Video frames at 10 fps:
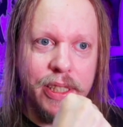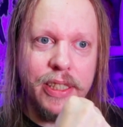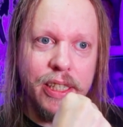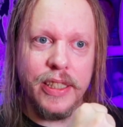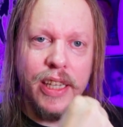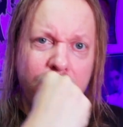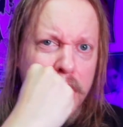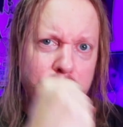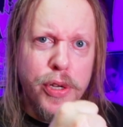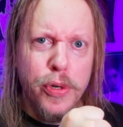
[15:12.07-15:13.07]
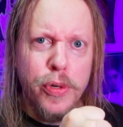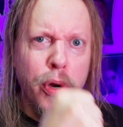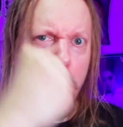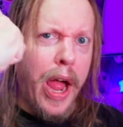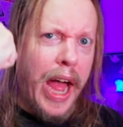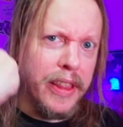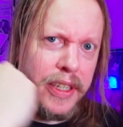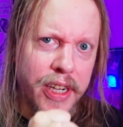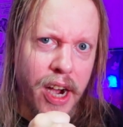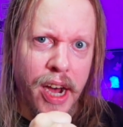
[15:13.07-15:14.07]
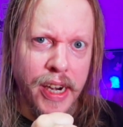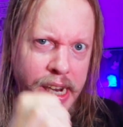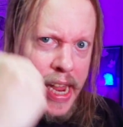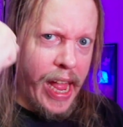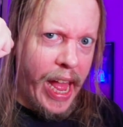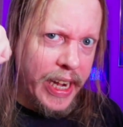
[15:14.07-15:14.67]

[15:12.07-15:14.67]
It's just you and the gun,